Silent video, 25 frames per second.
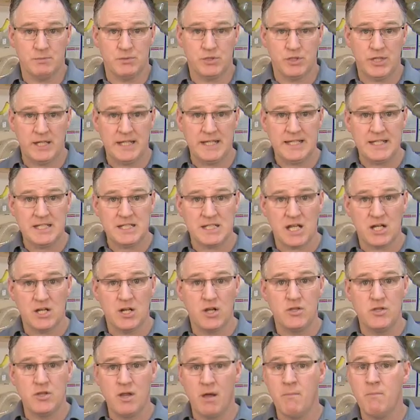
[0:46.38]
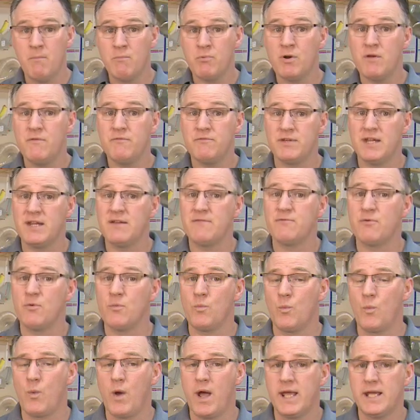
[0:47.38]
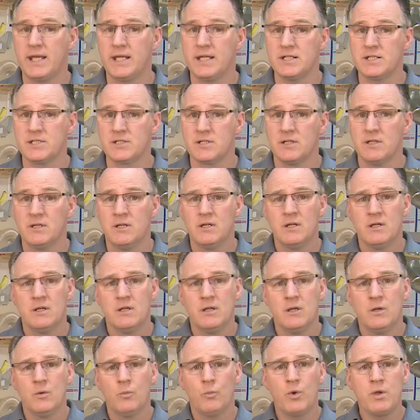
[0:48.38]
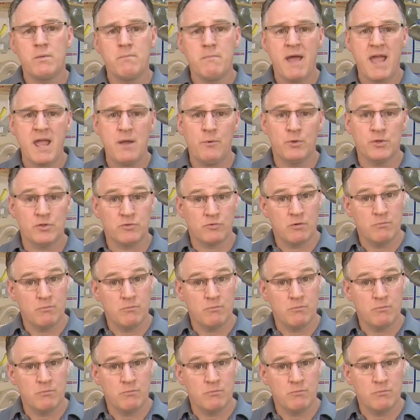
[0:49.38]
machines in a number of different ways. We may want